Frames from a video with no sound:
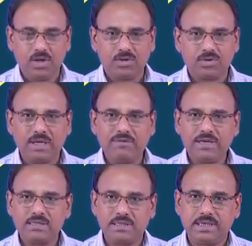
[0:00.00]
So,
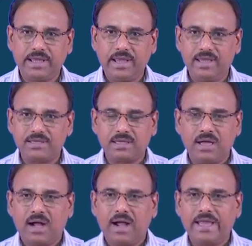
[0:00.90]
given such a case,
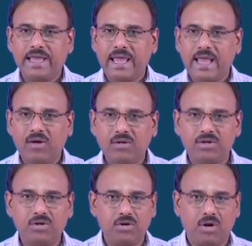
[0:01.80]
I
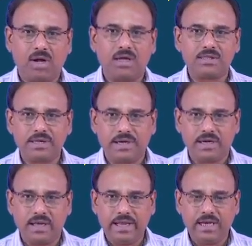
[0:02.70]
cannot draw a
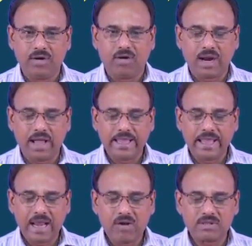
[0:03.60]
straight line, or I
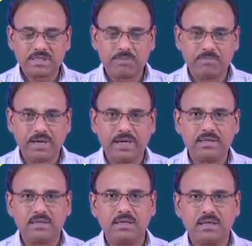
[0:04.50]
cannot
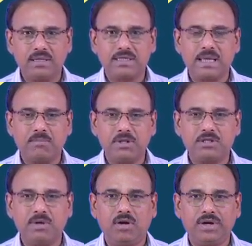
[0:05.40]
separate the samples
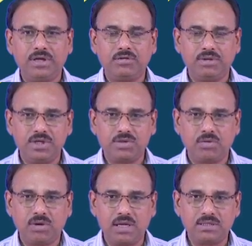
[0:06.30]
belonging to these
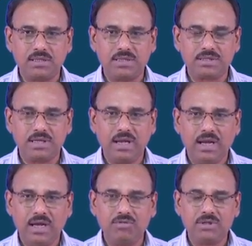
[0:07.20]
2 classes
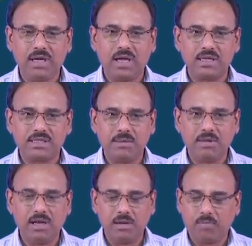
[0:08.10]
using a
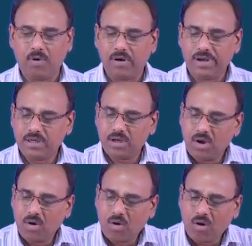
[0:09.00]
single point
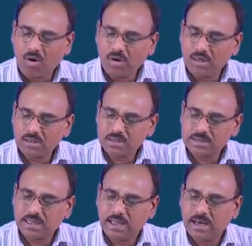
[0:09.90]
on,
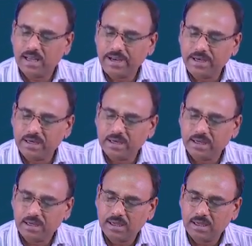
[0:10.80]
say, line